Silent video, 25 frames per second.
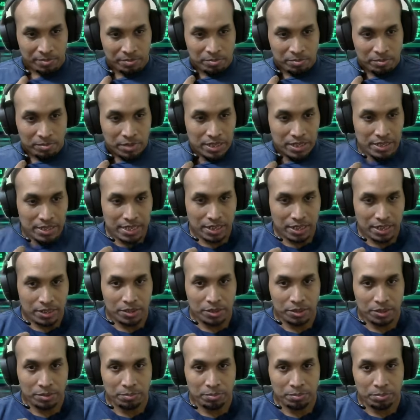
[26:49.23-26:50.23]
because I
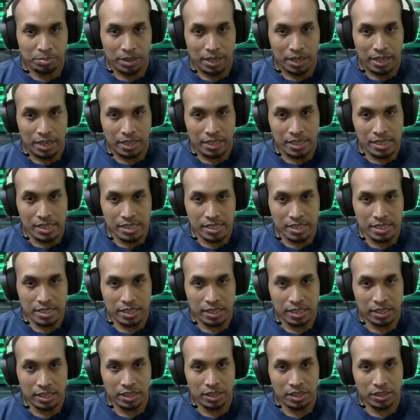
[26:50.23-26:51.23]
could play this
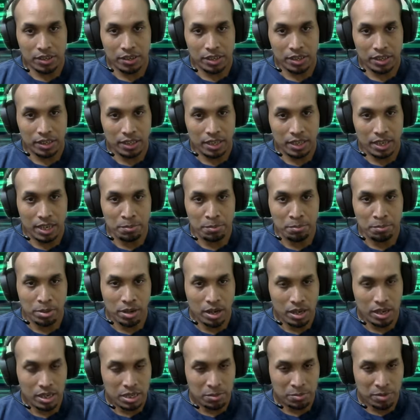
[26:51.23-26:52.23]
here and
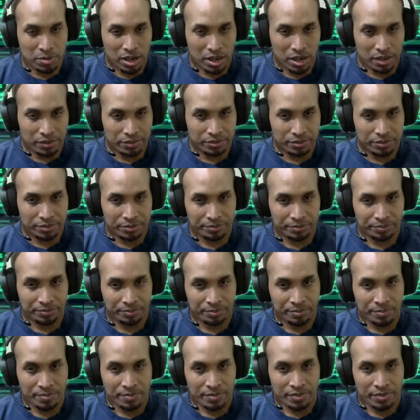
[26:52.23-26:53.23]
block him off.
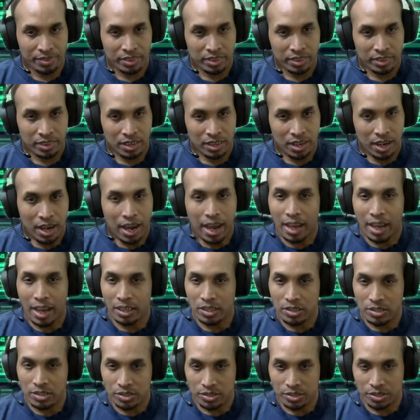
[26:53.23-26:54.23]
I
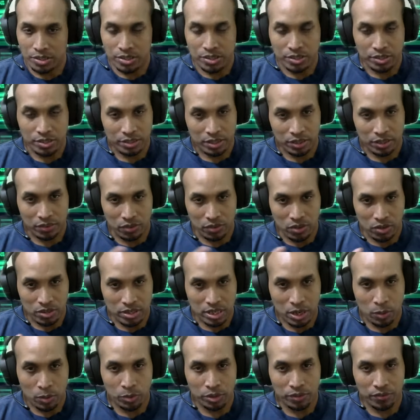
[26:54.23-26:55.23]
lose, of course. I
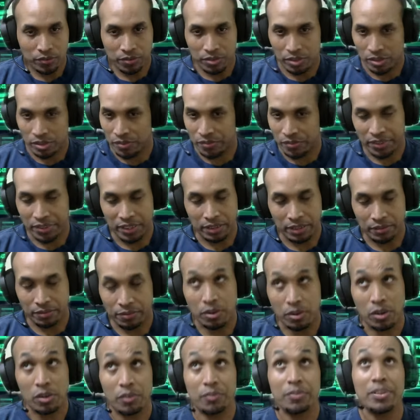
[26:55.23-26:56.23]
would
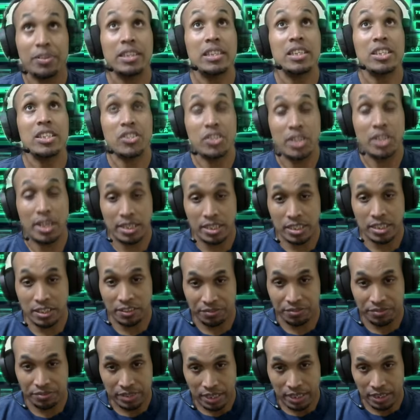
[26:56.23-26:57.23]
forfeit the chance of
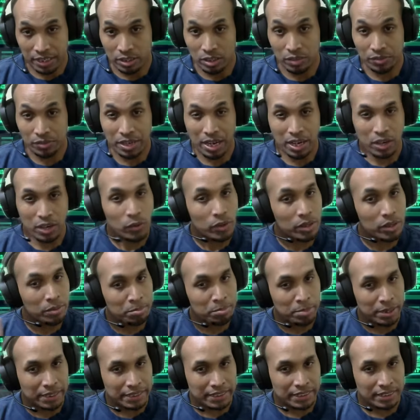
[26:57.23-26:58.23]
taking over that queen,
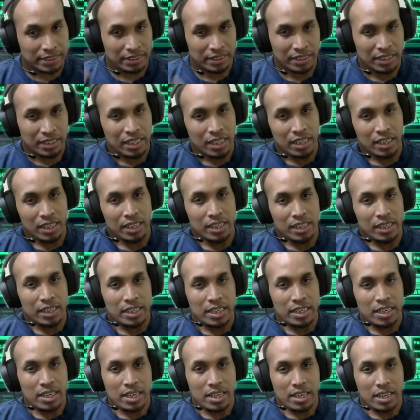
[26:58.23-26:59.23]
but
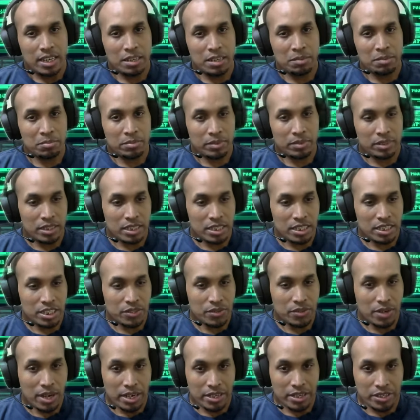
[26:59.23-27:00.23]
in this
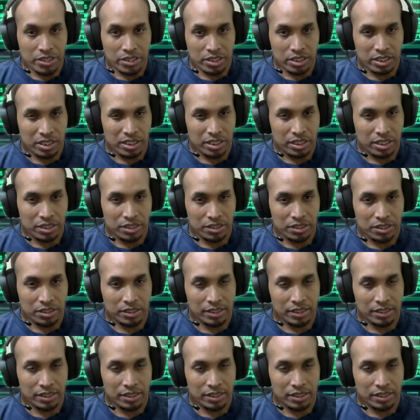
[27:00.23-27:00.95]
strategy here,